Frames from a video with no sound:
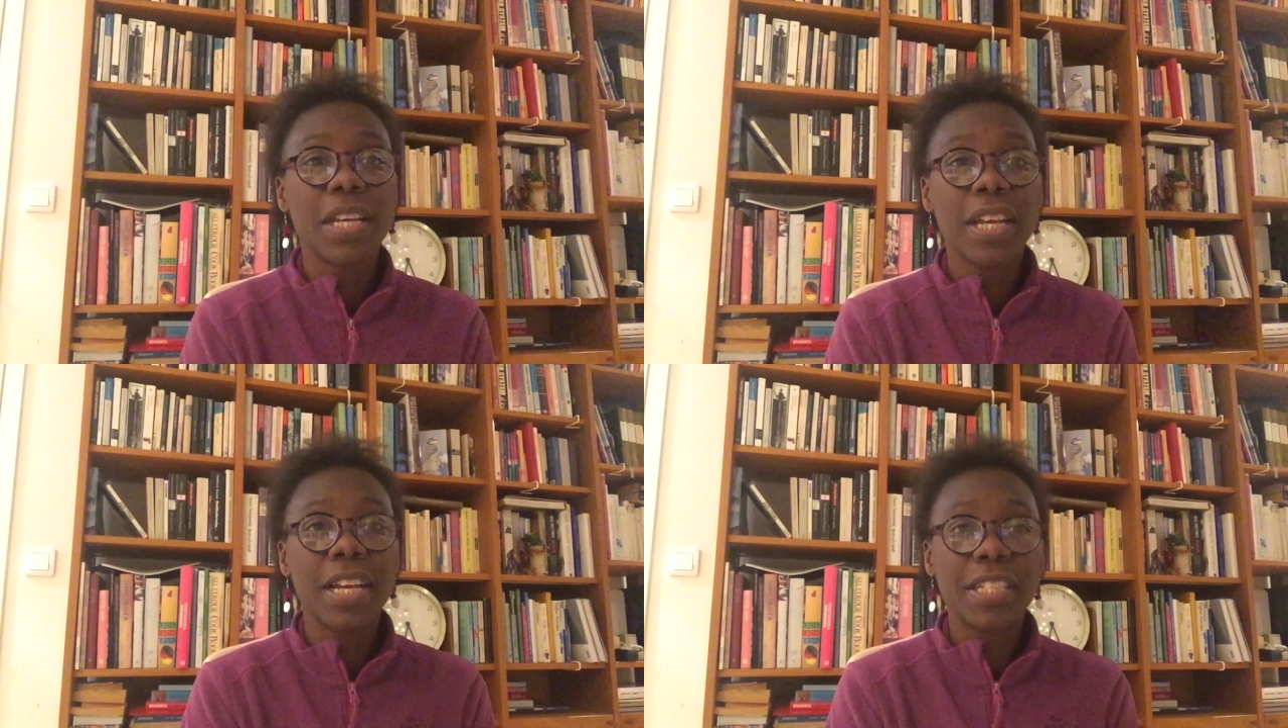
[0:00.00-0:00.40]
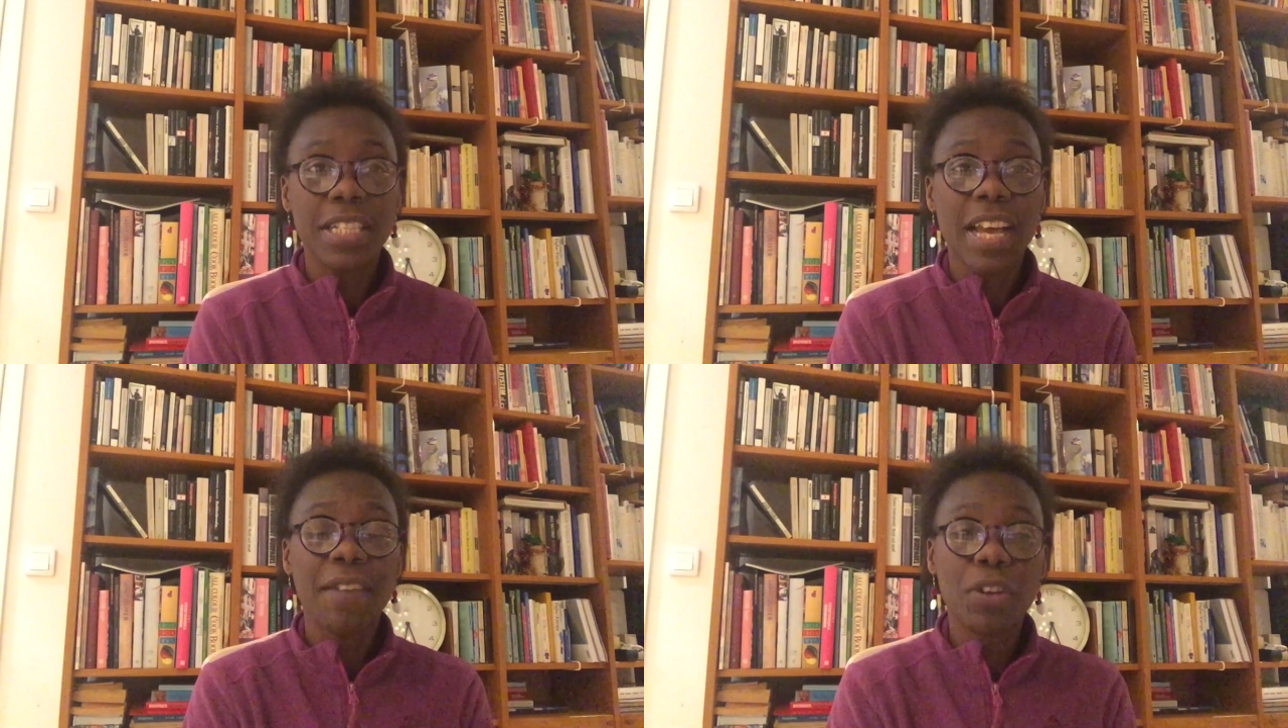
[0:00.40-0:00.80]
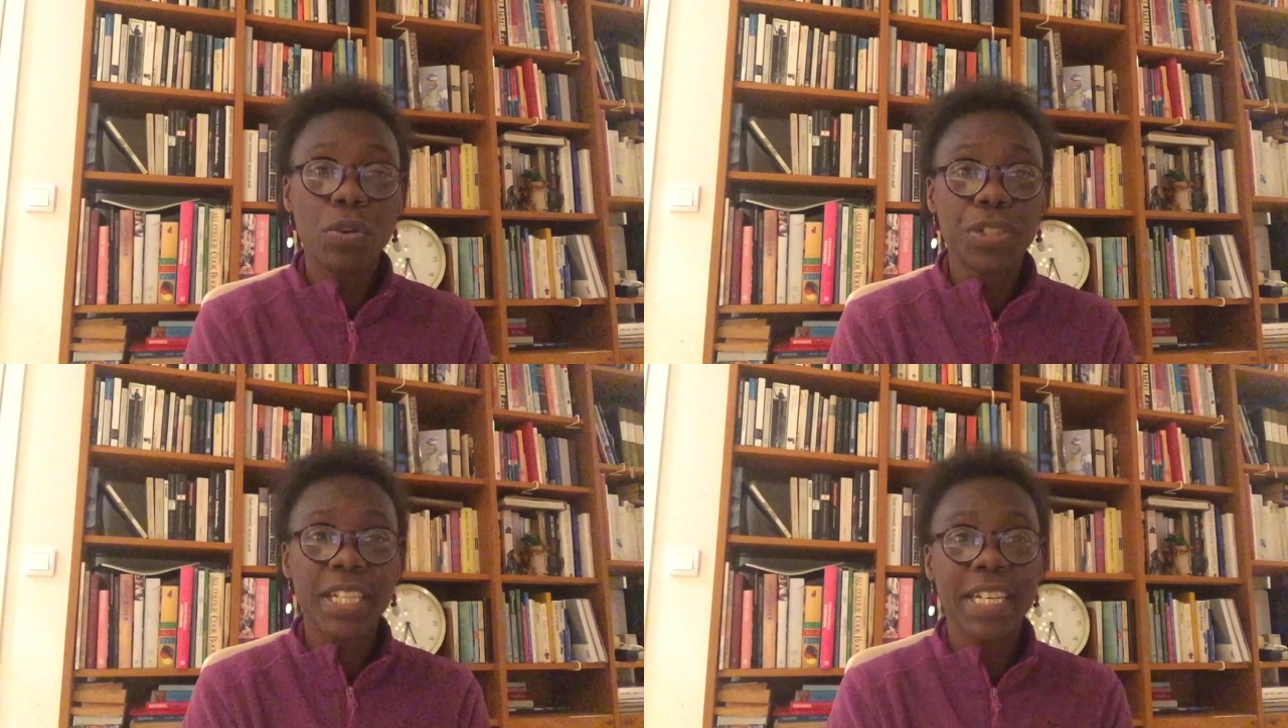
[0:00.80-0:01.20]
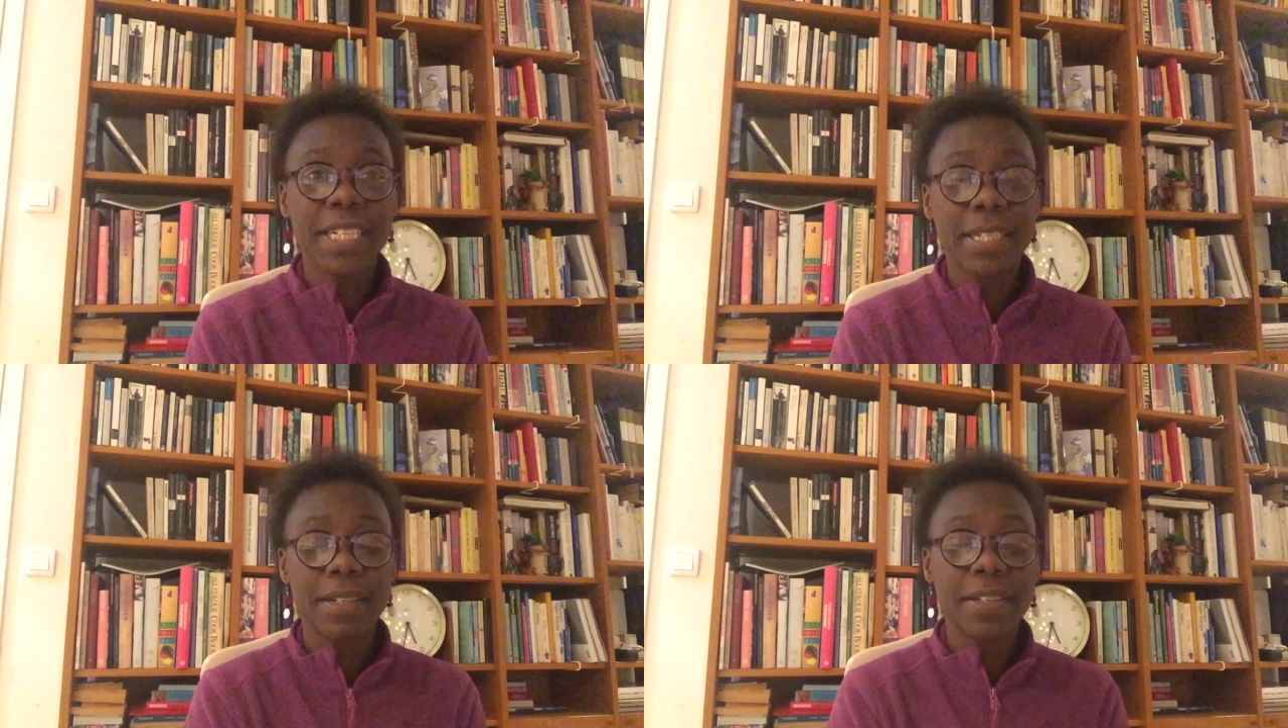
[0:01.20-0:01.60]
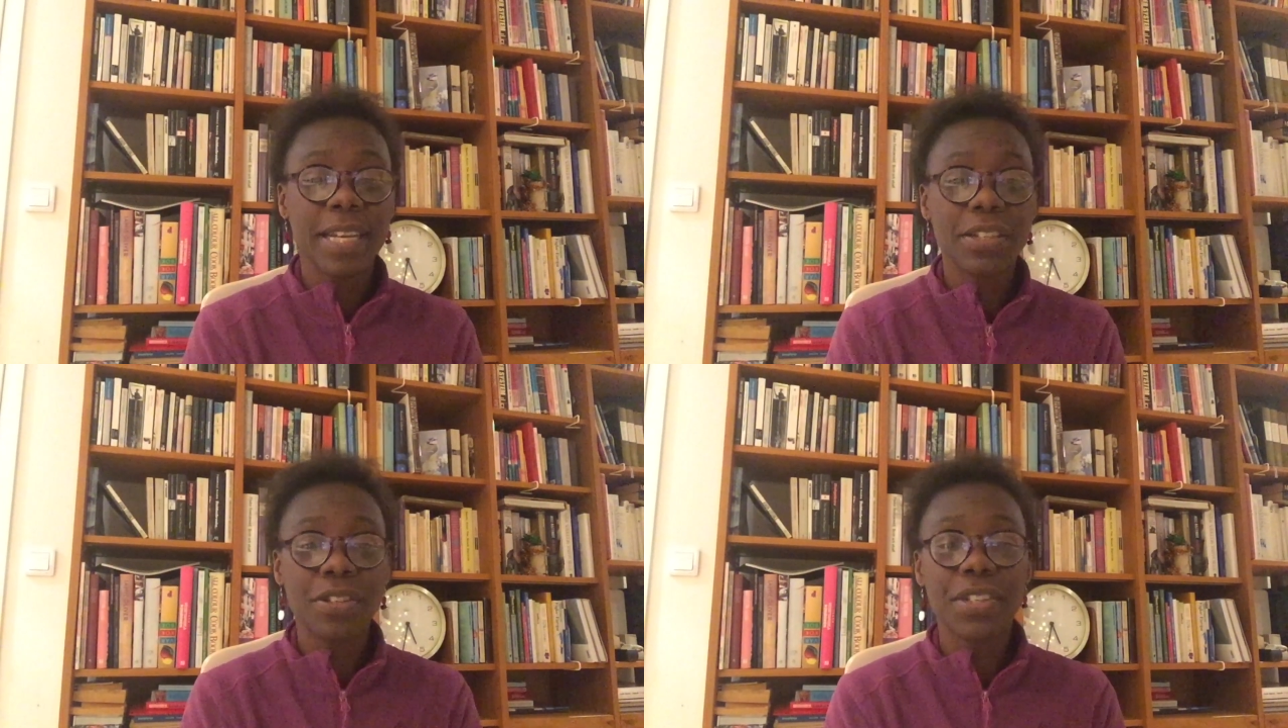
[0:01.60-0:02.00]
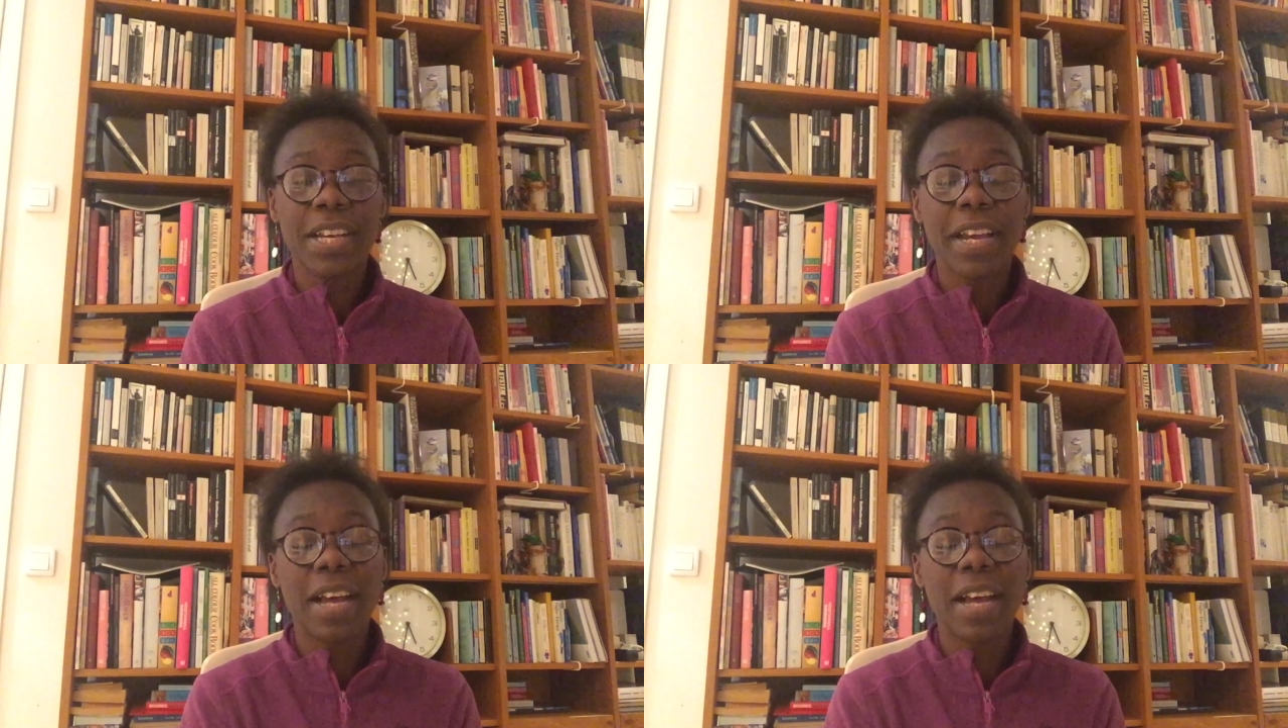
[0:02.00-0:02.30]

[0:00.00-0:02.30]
I didn't have context, that's to say.